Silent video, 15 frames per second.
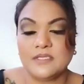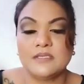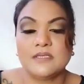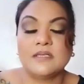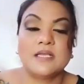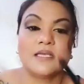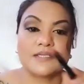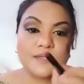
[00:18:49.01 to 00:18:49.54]
They
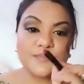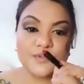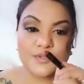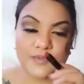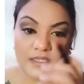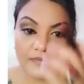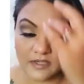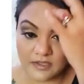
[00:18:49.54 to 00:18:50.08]
last up to
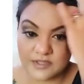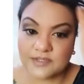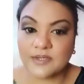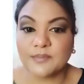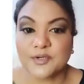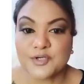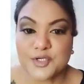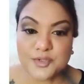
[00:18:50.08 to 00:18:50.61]
12 hours. I'm
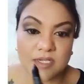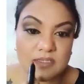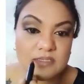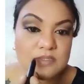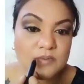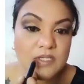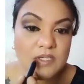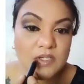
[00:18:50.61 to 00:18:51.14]
going to try this
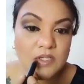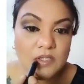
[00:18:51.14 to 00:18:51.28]
one.